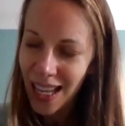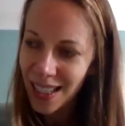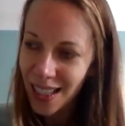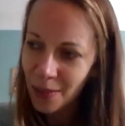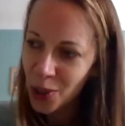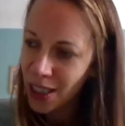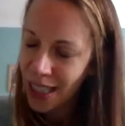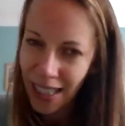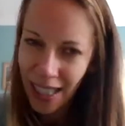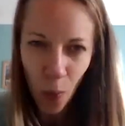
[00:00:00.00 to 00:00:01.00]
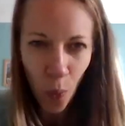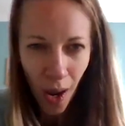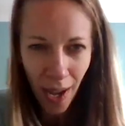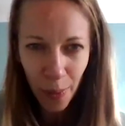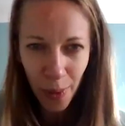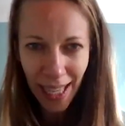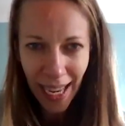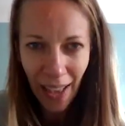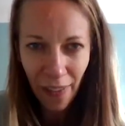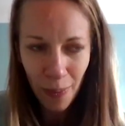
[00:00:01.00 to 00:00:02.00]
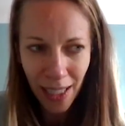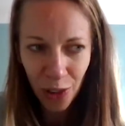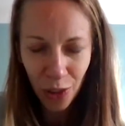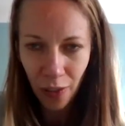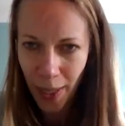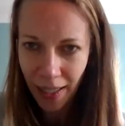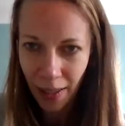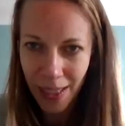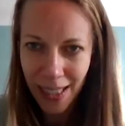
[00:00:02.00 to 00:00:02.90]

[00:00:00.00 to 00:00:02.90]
And I'm just thinking, why would they have a miniature of Wickham?